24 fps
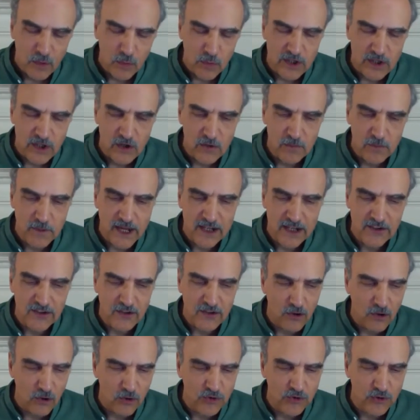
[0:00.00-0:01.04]
We go back to
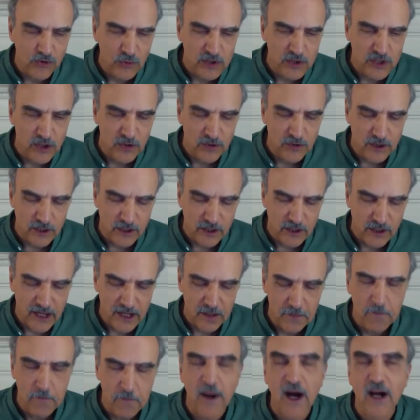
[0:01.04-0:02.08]
also yoga,
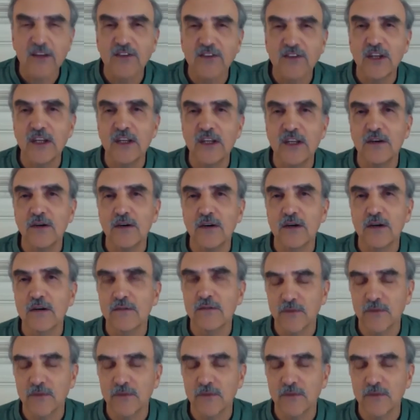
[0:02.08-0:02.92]
and bhakti yoga,